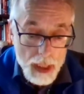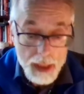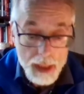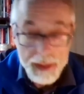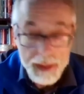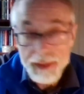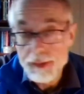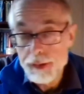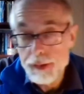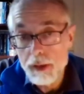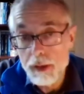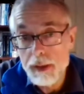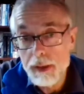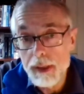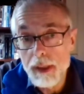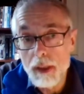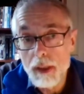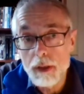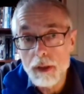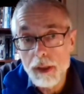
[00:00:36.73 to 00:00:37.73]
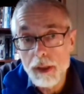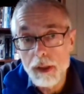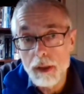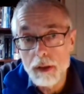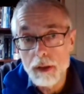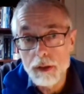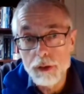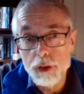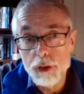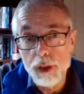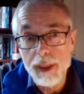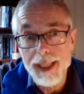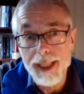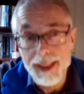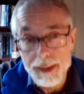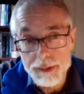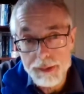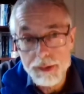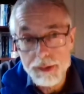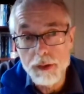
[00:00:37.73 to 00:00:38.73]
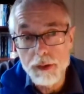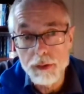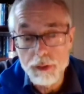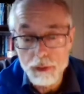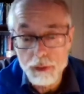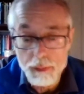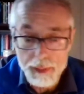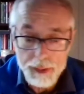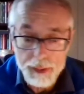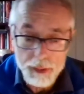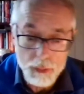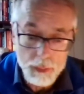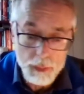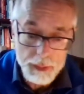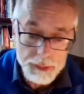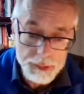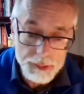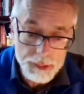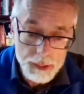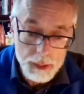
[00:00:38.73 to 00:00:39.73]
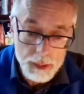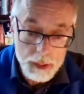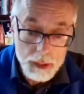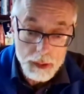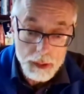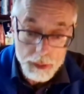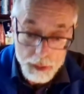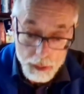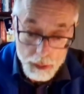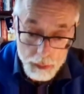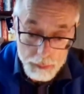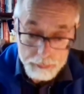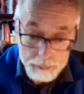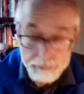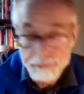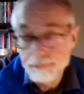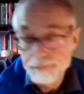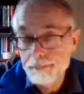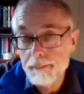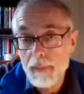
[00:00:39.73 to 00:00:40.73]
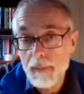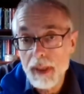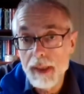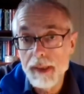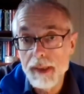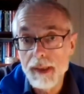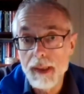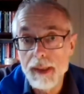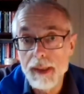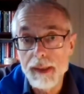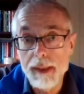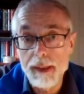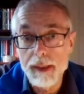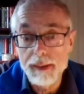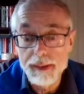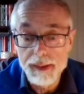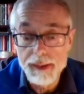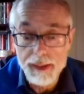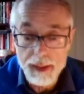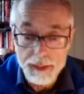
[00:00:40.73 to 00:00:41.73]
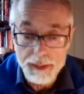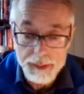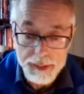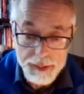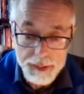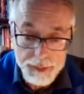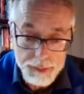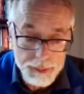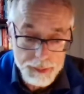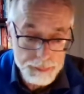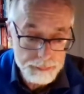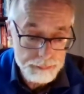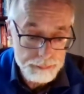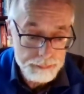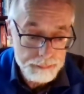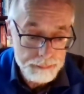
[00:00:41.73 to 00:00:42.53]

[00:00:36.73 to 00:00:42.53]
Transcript: And he studied archaeology as an undergraduate at Durham in the late 1990s.